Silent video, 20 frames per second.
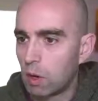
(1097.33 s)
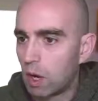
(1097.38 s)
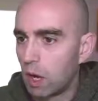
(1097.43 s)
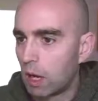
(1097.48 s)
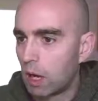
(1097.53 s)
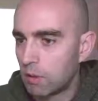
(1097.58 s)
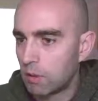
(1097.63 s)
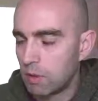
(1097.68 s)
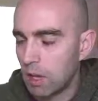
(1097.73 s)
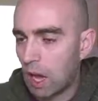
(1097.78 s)

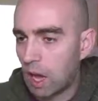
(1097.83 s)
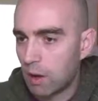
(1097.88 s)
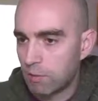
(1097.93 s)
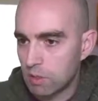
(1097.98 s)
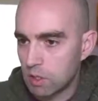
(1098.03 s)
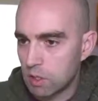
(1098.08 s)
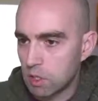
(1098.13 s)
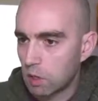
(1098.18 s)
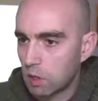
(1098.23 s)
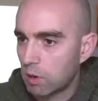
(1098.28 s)
if you haven't
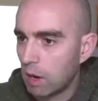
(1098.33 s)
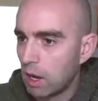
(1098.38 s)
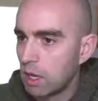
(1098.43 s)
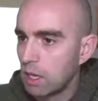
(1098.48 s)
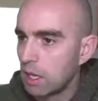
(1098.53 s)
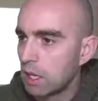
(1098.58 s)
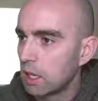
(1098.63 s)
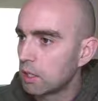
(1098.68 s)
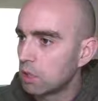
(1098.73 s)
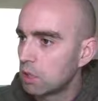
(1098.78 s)

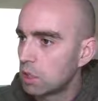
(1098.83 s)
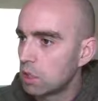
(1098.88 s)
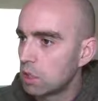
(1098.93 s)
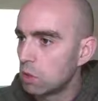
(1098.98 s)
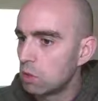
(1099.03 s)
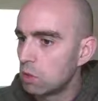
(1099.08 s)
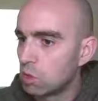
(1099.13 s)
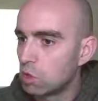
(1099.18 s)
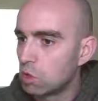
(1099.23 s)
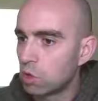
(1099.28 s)
already, to
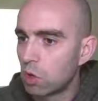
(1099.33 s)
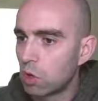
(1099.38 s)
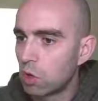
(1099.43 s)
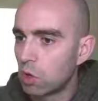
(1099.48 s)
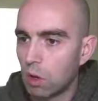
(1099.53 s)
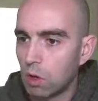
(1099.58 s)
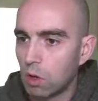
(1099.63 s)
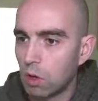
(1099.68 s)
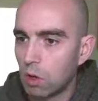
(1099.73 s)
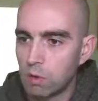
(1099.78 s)
draw
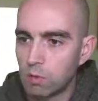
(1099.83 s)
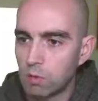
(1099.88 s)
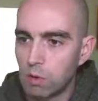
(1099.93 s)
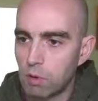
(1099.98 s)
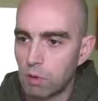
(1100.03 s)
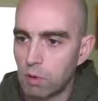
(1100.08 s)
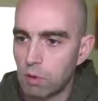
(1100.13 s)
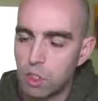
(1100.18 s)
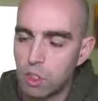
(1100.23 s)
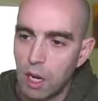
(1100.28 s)
your
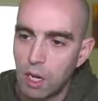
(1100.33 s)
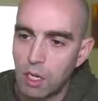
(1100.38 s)
racetrack.